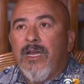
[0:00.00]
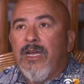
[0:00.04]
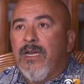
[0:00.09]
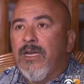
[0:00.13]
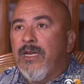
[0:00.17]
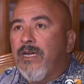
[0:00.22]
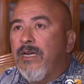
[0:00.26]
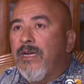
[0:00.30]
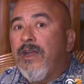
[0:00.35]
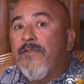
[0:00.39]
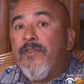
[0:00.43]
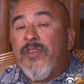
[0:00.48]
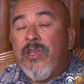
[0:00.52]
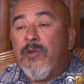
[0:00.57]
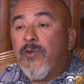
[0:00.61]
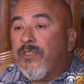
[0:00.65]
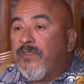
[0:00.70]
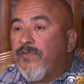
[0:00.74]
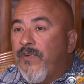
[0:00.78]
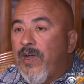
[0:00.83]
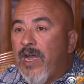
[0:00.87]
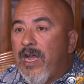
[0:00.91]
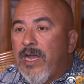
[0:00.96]
uh, everything
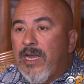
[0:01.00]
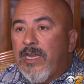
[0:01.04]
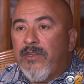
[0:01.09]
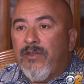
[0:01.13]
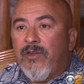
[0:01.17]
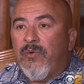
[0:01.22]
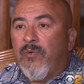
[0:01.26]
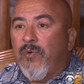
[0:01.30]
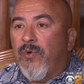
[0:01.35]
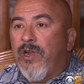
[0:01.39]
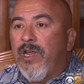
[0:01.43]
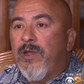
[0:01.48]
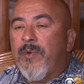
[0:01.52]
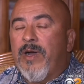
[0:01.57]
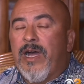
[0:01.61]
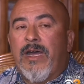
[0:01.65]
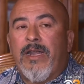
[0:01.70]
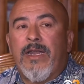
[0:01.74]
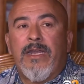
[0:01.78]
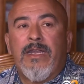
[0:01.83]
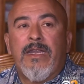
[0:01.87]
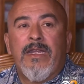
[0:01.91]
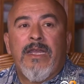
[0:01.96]
was fine, don't worry
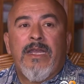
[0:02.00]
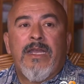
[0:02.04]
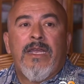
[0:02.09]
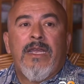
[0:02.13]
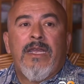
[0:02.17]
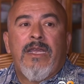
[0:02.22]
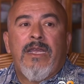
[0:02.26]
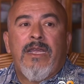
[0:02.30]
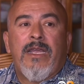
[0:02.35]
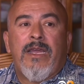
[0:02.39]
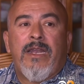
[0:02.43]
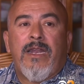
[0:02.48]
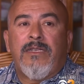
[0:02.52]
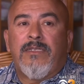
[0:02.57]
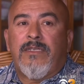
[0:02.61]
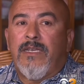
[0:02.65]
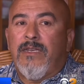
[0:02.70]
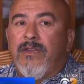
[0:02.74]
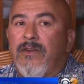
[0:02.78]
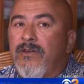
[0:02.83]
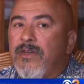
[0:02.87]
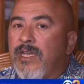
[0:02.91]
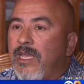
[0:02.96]
about it. And I
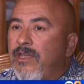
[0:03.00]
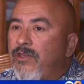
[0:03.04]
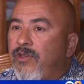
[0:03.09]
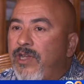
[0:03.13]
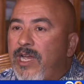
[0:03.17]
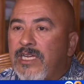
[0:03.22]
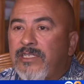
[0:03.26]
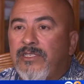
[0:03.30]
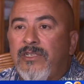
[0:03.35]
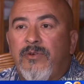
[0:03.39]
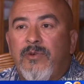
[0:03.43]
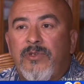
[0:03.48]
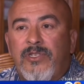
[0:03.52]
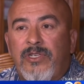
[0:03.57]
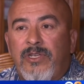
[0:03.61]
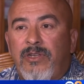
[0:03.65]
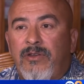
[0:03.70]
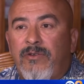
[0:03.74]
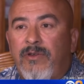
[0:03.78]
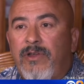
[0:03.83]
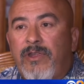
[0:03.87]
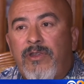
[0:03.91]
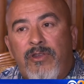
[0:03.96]
said, okay, you guys know what you're
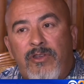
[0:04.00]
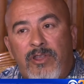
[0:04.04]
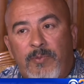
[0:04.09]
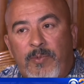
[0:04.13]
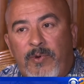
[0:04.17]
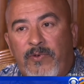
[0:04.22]
doing. You're the